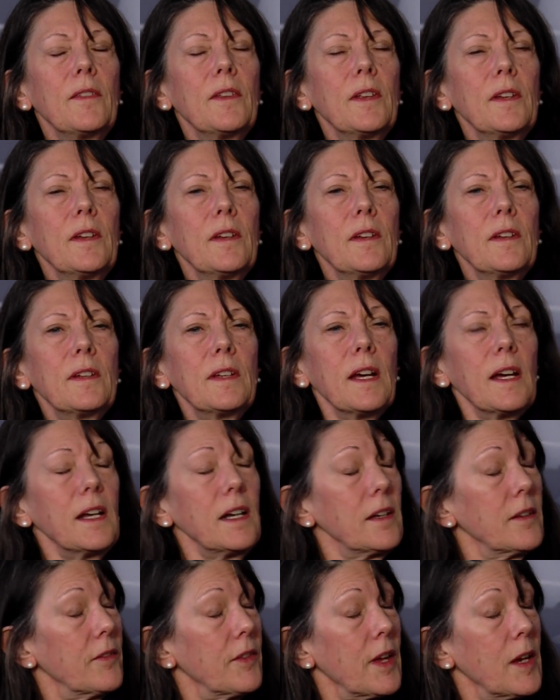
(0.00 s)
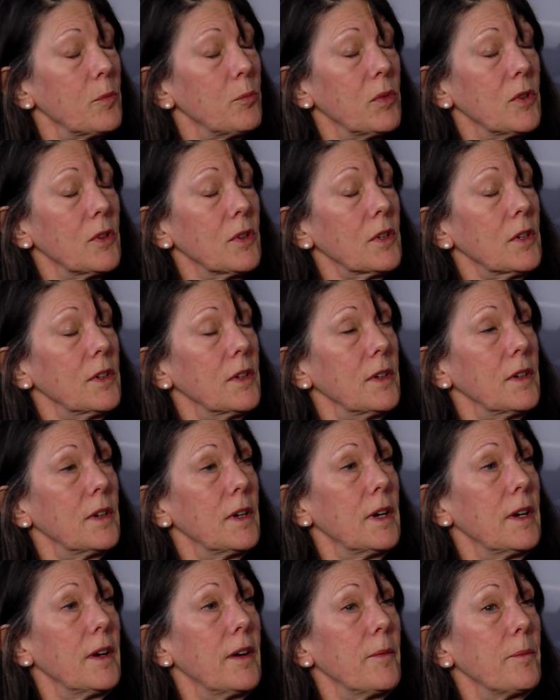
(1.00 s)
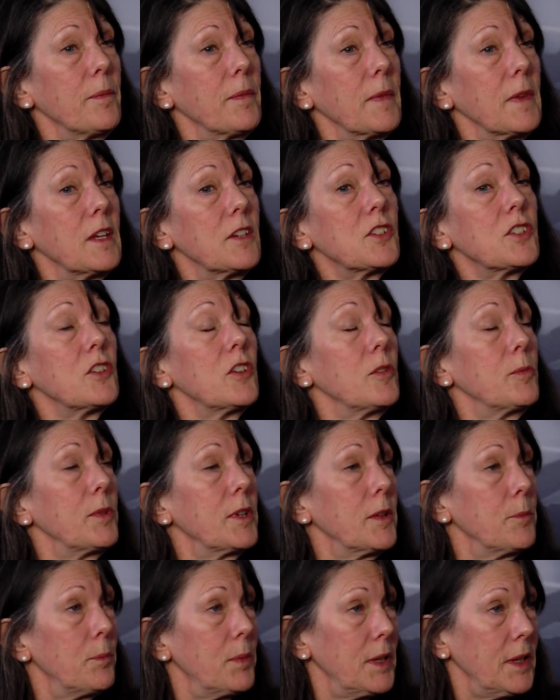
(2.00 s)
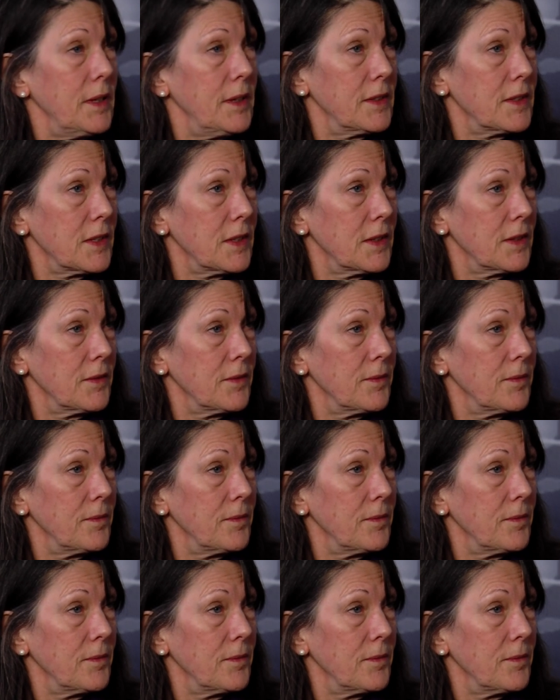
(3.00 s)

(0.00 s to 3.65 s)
The title of that book um, is Turbulent Peace.